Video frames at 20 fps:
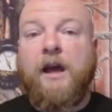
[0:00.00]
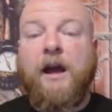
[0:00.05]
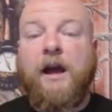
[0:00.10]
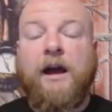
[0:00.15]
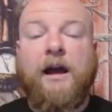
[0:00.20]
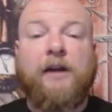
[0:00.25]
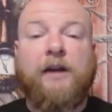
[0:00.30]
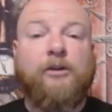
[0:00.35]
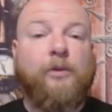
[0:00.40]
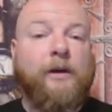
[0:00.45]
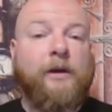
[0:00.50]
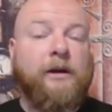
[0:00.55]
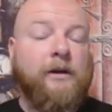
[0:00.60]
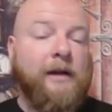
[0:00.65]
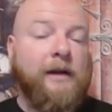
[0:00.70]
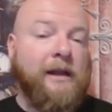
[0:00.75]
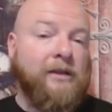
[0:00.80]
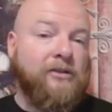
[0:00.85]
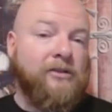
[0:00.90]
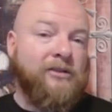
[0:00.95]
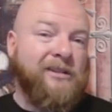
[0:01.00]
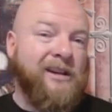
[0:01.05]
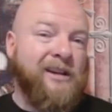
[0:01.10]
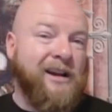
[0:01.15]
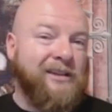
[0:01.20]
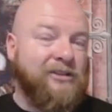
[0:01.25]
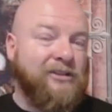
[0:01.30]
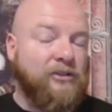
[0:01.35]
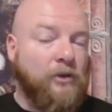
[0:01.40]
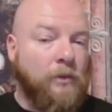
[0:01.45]
Uh, Twitter is
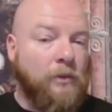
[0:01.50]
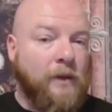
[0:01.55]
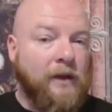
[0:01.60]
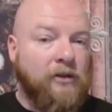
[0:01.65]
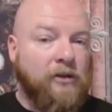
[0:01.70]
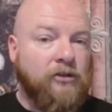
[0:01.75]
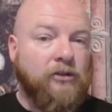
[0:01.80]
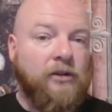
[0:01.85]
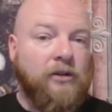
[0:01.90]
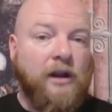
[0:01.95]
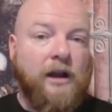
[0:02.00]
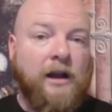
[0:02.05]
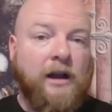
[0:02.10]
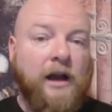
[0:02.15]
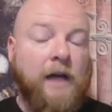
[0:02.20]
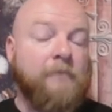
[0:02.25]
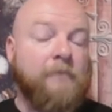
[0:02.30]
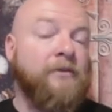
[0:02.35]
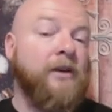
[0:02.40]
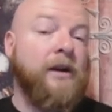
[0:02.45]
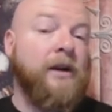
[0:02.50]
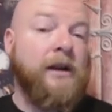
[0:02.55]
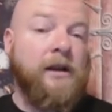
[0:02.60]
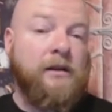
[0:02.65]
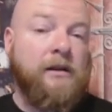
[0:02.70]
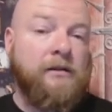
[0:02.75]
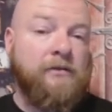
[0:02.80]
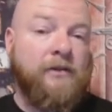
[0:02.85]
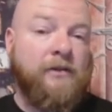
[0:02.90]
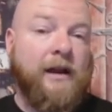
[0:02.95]
not so much. Uh, I'm
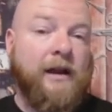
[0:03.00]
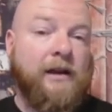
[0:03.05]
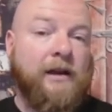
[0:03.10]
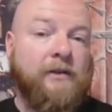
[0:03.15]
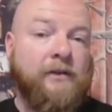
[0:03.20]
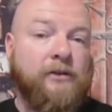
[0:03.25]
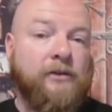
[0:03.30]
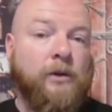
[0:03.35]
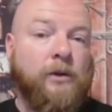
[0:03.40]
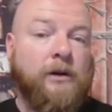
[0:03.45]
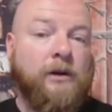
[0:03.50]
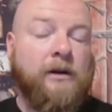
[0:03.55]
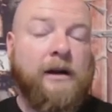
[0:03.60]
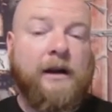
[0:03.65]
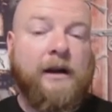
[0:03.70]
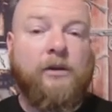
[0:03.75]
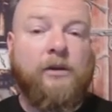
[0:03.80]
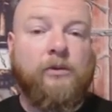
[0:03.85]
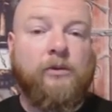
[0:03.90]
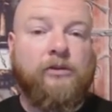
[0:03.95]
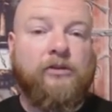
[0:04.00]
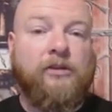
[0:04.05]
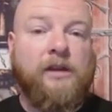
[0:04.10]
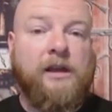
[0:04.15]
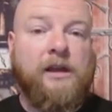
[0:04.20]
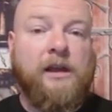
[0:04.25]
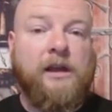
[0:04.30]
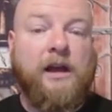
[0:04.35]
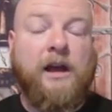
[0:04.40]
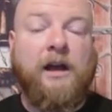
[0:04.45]
very, very active on Twitter and I don't
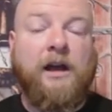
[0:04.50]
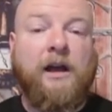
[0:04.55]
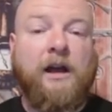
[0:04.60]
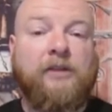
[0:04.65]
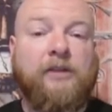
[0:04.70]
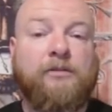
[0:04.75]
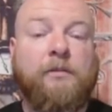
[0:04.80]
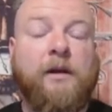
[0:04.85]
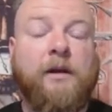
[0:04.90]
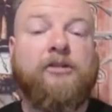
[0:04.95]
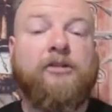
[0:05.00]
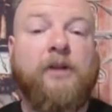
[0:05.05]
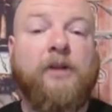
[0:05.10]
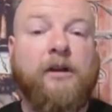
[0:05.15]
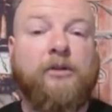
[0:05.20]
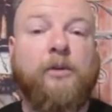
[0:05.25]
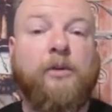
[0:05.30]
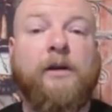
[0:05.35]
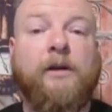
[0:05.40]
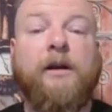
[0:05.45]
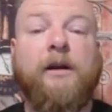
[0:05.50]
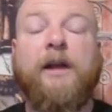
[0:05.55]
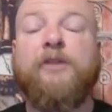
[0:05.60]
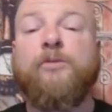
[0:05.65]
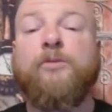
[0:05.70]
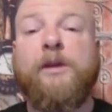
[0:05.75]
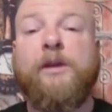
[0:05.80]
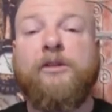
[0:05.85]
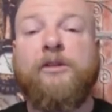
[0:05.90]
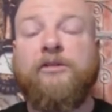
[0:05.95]
see uh, as much on Twitter
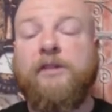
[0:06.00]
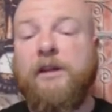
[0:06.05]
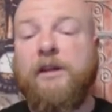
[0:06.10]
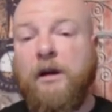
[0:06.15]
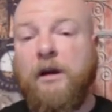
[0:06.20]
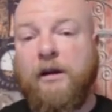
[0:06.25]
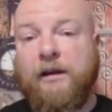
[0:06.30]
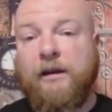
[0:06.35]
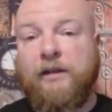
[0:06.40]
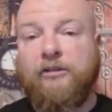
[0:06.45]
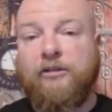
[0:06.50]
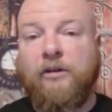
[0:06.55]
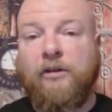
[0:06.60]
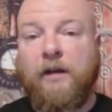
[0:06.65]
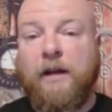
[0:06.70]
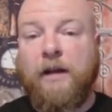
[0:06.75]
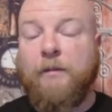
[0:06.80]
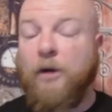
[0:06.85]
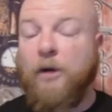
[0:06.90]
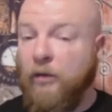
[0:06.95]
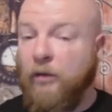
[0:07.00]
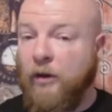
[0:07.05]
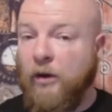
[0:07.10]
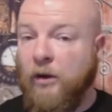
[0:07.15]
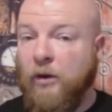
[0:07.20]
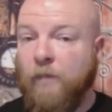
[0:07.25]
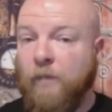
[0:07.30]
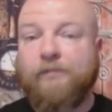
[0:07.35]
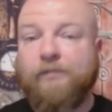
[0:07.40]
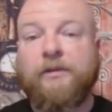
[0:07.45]
as we see on Instagram.
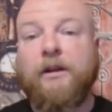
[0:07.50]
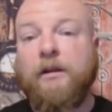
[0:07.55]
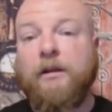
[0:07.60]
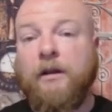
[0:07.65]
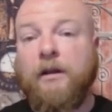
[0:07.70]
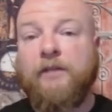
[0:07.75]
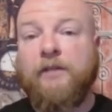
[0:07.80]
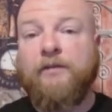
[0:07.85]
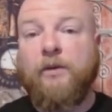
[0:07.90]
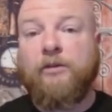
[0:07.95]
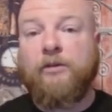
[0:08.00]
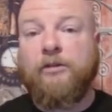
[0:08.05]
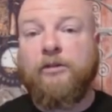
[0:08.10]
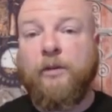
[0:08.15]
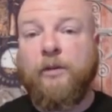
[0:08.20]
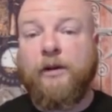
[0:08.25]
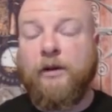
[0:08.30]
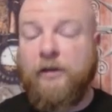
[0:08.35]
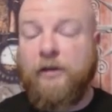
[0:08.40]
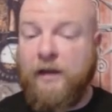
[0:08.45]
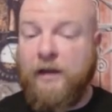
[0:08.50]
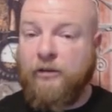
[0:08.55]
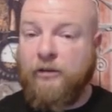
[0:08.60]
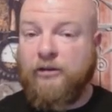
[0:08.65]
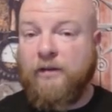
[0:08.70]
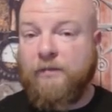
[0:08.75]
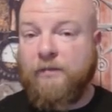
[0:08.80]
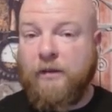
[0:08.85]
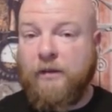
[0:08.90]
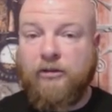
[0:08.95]
Although, a lot of the folks in Twitter take their
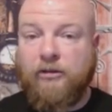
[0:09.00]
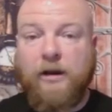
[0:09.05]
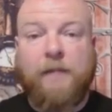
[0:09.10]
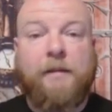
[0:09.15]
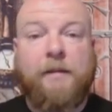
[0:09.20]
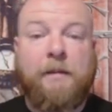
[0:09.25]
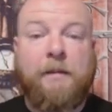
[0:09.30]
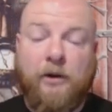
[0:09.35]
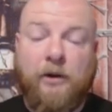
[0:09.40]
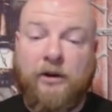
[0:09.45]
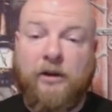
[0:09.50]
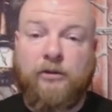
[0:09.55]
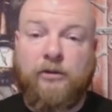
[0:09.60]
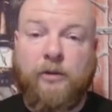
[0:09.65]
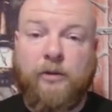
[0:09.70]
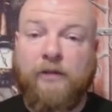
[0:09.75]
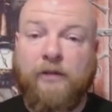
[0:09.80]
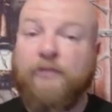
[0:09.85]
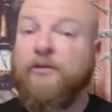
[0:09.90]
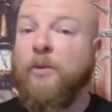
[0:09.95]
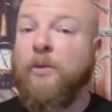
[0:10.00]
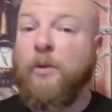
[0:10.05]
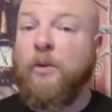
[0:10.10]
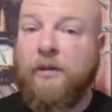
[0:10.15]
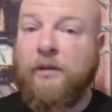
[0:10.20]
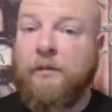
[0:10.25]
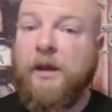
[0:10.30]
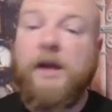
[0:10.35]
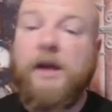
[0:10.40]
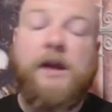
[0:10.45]
stuff from Instagram and put it on Twitter for
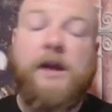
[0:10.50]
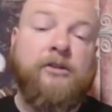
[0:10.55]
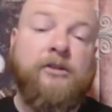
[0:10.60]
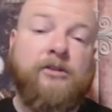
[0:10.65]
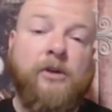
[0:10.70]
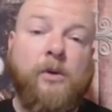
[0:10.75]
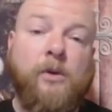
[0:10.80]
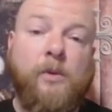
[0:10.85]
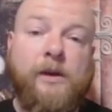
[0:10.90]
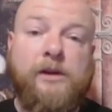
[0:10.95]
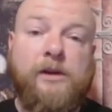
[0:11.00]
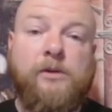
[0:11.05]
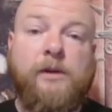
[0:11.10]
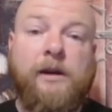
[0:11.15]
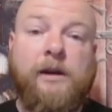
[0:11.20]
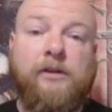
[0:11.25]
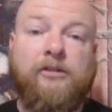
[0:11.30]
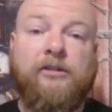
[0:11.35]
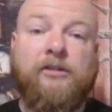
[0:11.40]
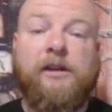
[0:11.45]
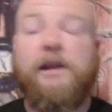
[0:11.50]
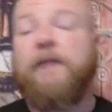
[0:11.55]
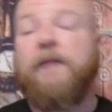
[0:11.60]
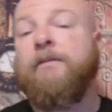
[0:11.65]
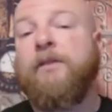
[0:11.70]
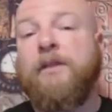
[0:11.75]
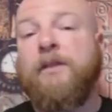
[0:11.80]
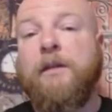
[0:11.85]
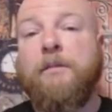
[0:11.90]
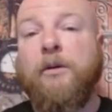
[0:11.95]
them. So we do get to see
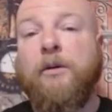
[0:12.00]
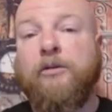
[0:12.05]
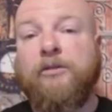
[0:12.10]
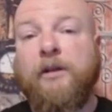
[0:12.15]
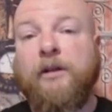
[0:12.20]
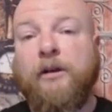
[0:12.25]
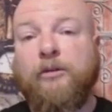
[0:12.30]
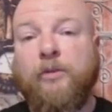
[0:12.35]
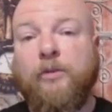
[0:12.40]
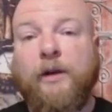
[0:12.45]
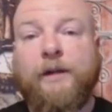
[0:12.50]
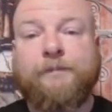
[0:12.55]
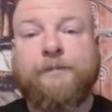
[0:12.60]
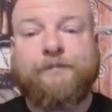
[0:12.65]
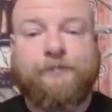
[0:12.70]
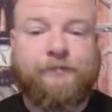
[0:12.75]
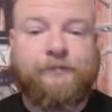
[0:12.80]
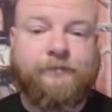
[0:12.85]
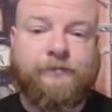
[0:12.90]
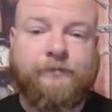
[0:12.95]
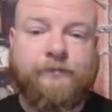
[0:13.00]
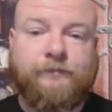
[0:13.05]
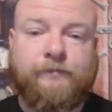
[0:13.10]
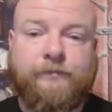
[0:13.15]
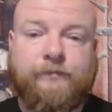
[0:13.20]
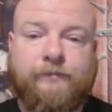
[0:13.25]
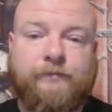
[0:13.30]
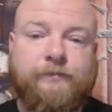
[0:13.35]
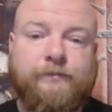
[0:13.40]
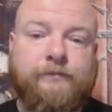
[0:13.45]
everything they post there as well.
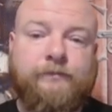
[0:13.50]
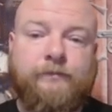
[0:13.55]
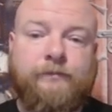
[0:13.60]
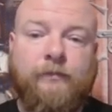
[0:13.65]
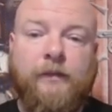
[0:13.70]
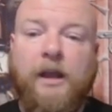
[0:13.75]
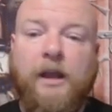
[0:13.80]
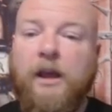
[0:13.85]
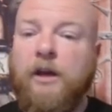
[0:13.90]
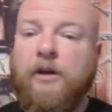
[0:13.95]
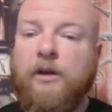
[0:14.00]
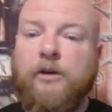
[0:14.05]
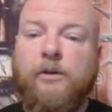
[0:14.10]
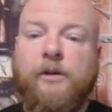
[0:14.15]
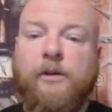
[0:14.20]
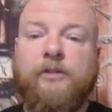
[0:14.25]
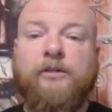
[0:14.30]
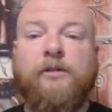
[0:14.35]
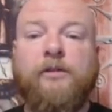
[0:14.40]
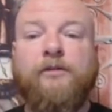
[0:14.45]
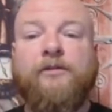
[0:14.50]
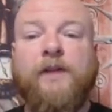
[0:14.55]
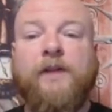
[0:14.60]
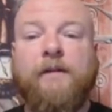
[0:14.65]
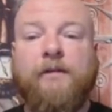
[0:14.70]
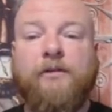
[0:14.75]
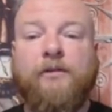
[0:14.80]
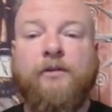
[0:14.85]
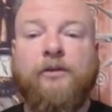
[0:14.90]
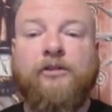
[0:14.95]
Who is your
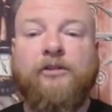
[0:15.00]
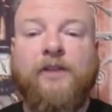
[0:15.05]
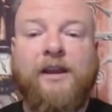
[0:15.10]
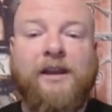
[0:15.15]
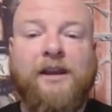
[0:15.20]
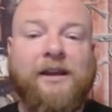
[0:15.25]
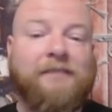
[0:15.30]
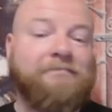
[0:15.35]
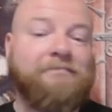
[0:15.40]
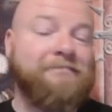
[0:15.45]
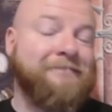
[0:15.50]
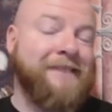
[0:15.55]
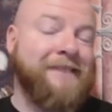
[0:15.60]
favorite Forsaken?